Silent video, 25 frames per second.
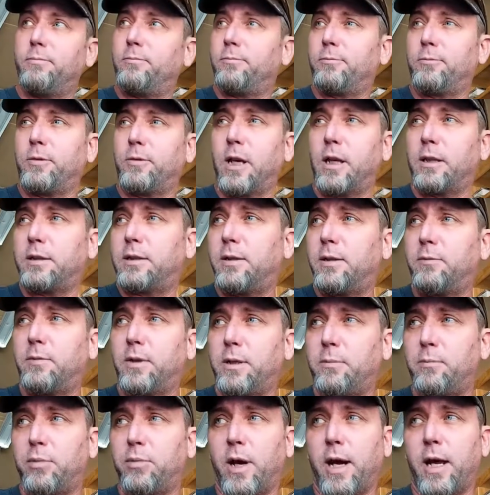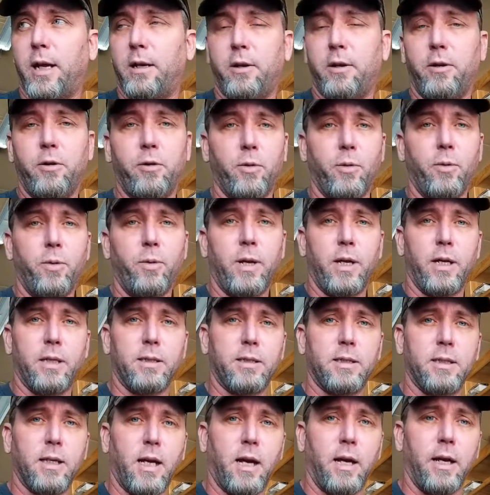relatively brand new
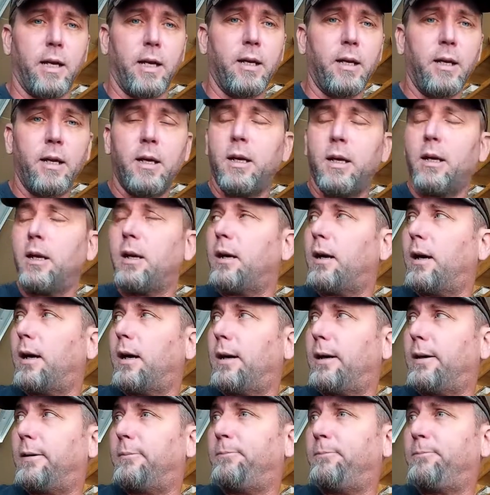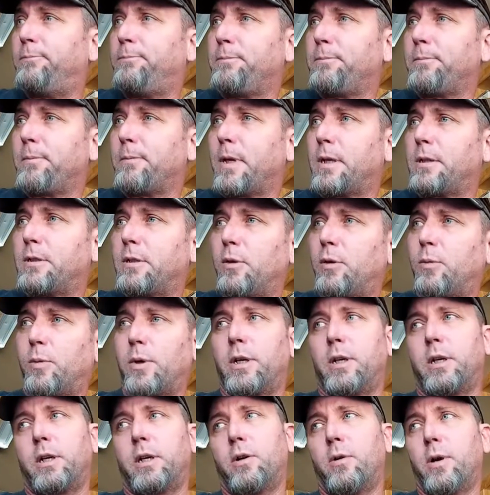inside. So we're
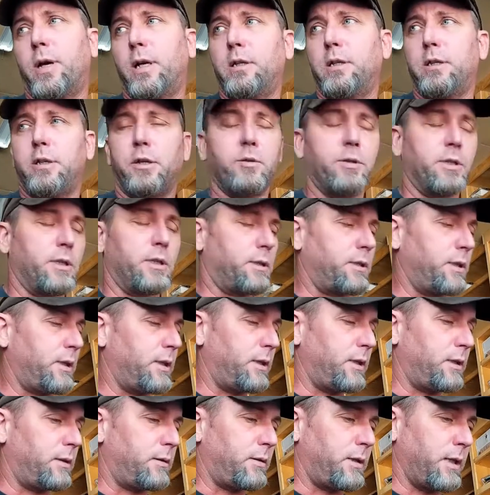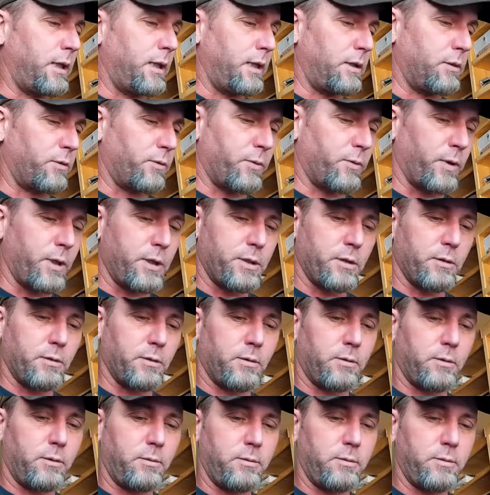going to go ahead and use it. The
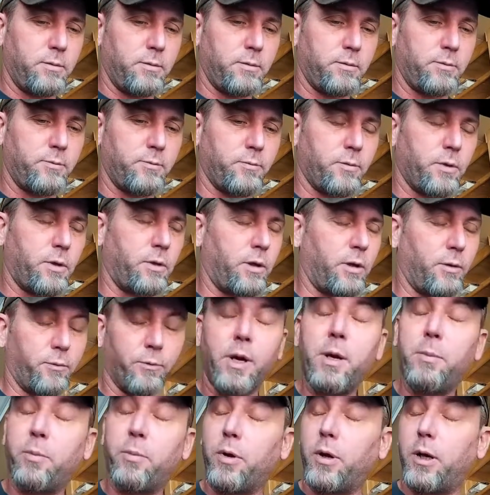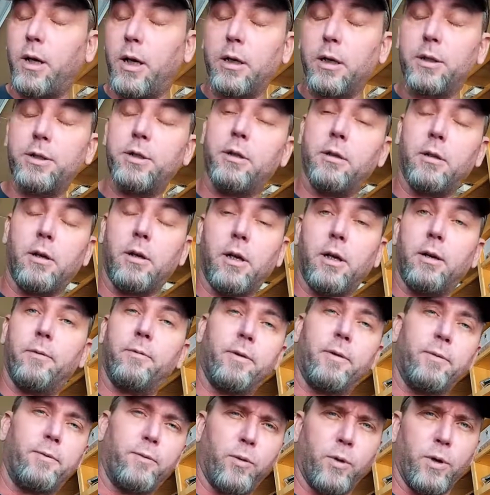original or reproduction of
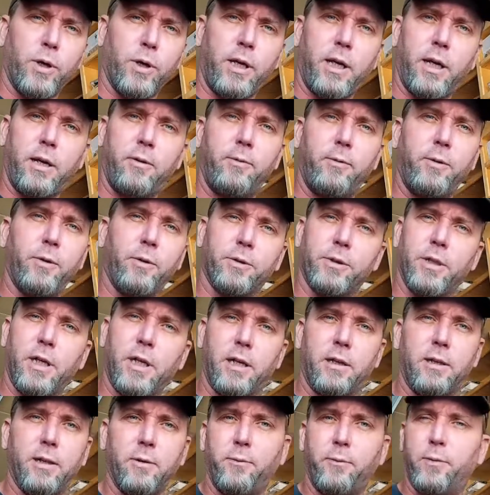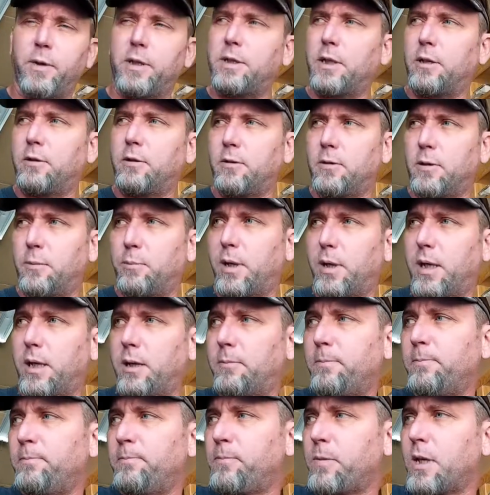the 48 fuel tank that fits under the
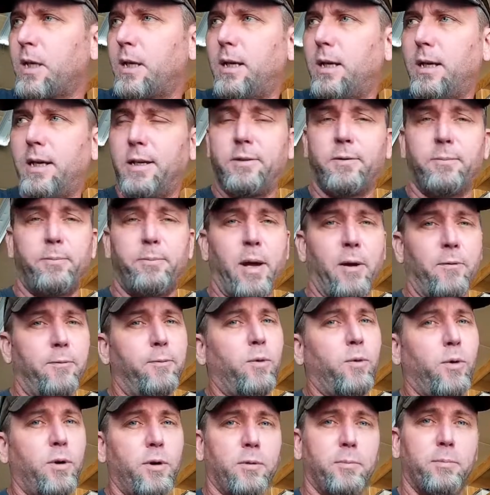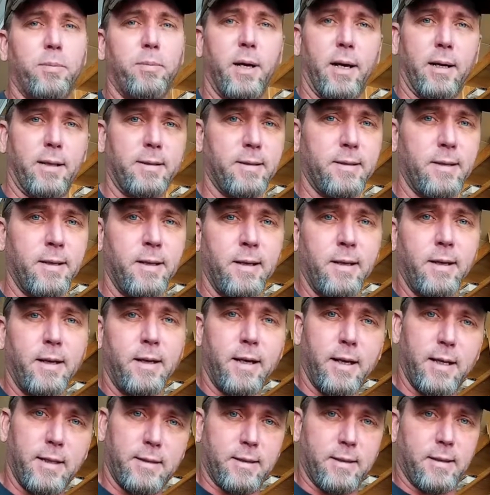bed is about $400,
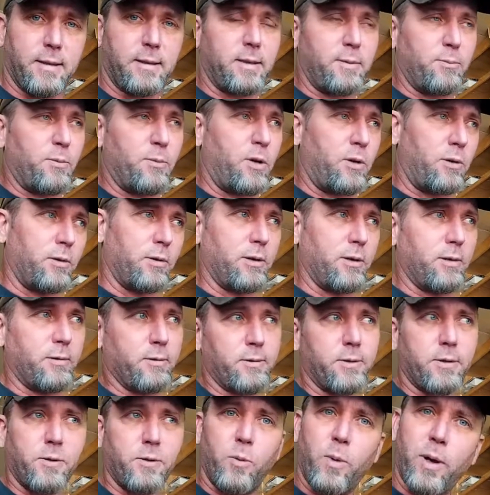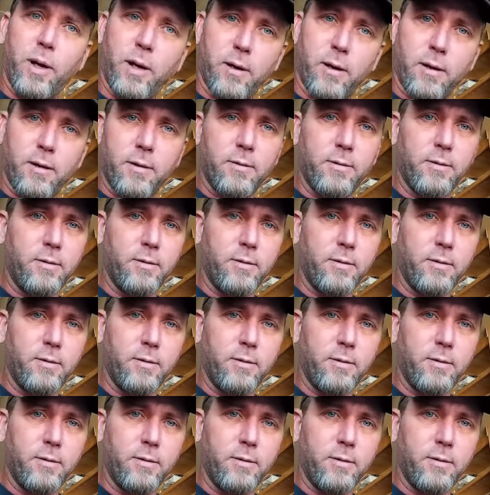and it's a small little square